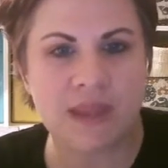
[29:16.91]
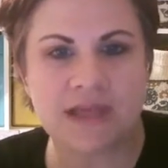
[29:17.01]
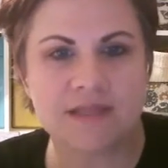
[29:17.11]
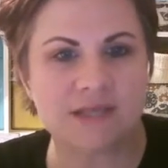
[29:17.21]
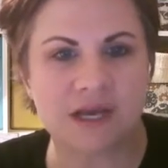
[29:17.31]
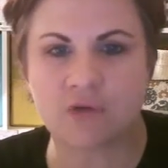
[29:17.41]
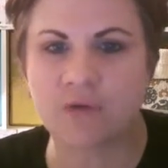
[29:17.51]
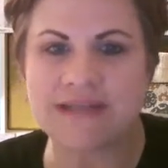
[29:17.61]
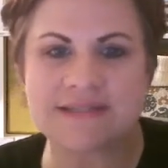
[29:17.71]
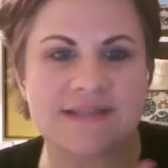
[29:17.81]
And it's got a
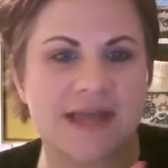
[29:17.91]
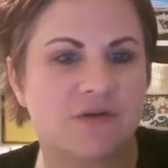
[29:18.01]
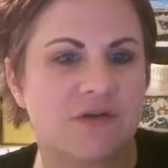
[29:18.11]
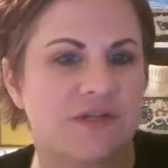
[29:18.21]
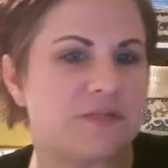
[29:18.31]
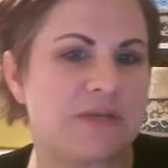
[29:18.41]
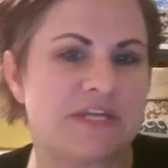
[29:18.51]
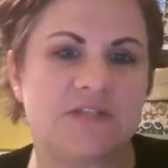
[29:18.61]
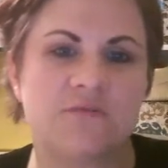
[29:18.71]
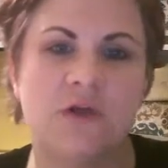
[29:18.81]
great sound and it's
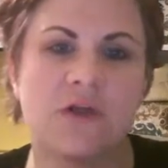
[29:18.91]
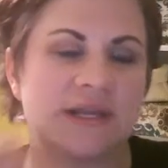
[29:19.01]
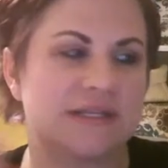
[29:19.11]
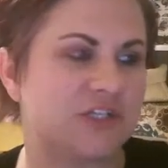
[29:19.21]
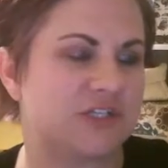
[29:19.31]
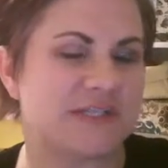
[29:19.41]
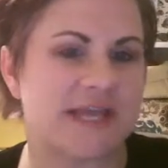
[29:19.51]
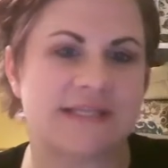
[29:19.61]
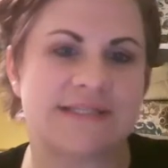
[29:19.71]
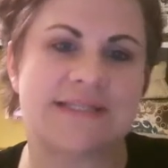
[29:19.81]
peaceful and it's just
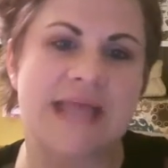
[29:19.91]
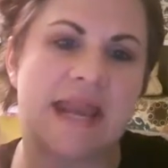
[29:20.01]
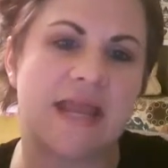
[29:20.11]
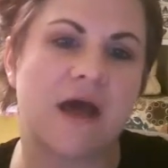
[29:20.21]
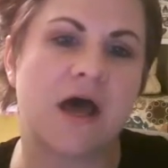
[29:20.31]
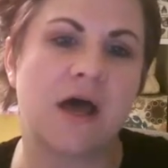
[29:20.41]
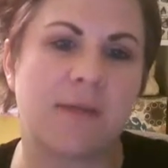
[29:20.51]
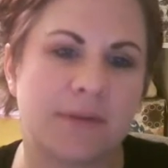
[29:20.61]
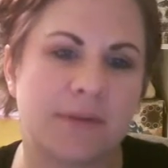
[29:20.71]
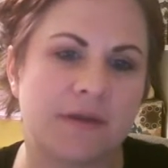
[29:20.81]
like setting up
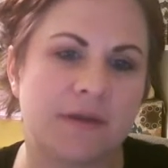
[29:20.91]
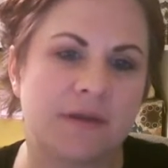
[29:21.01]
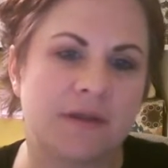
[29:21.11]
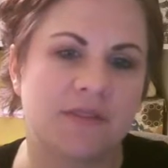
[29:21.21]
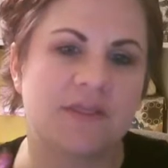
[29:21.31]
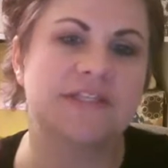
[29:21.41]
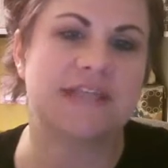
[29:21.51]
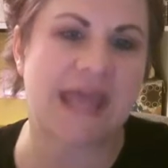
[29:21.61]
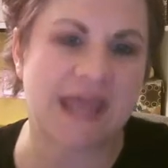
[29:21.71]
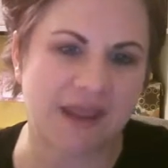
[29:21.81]
the
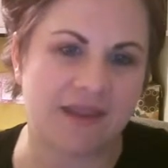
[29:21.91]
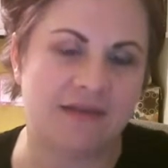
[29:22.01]
day